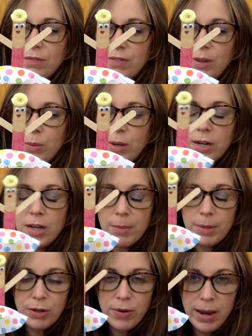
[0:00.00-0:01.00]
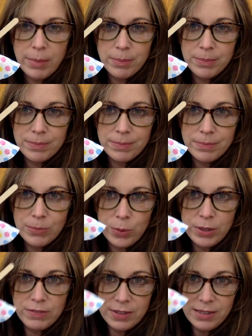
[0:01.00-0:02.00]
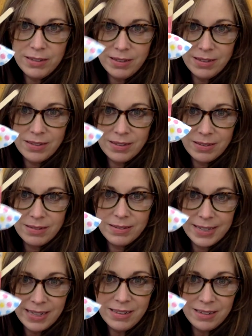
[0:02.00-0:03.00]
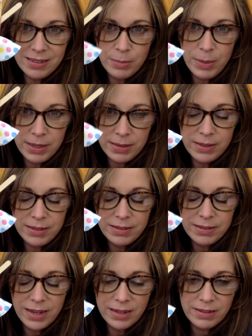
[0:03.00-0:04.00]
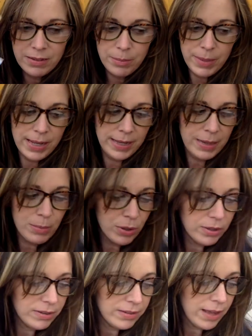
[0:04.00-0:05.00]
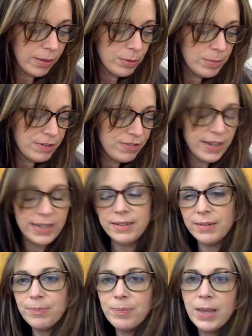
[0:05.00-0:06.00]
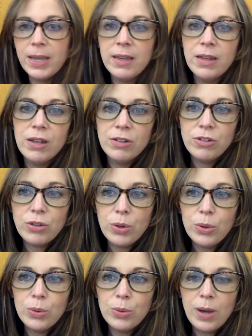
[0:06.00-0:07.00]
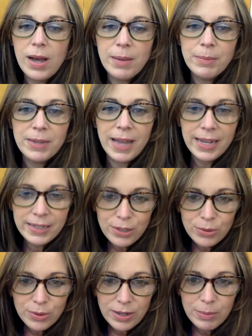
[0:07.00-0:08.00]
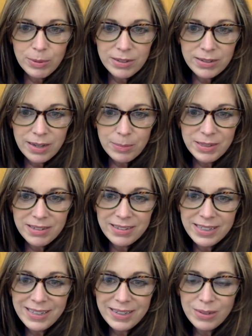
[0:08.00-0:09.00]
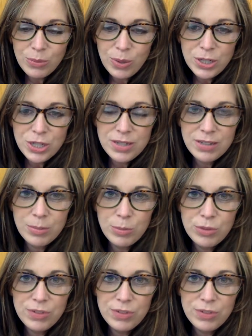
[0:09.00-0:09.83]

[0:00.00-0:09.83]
They want to come and grab one of these kits to make these and some ballet books, that would be fine. So I'm glad you were able to come and sit and watch this